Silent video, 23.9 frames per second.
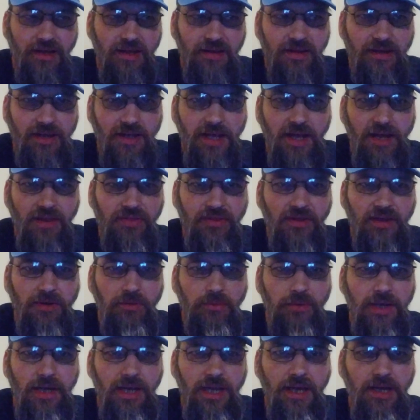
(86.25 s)
I think I think
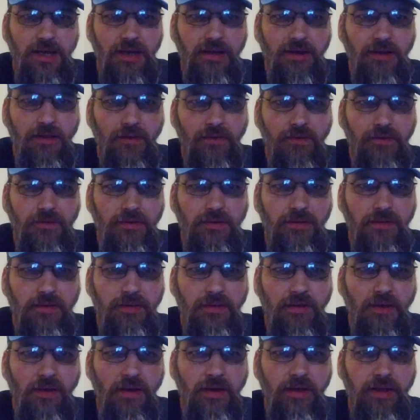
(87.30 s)
we need another
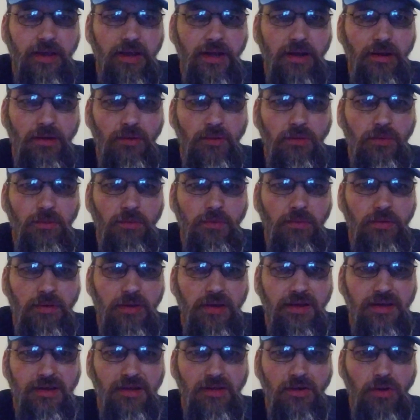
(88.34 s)
you know,
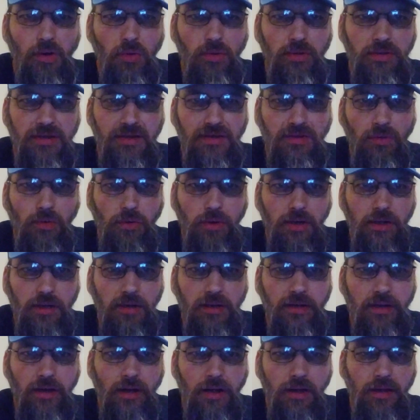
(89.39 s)
goal
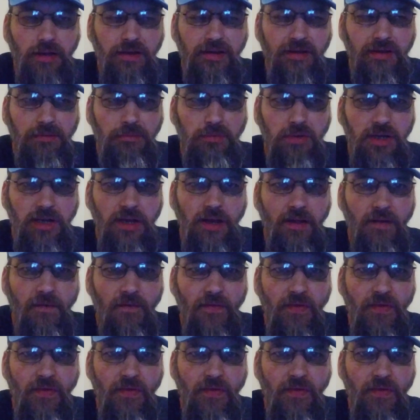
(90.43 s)
scorer, uh, someone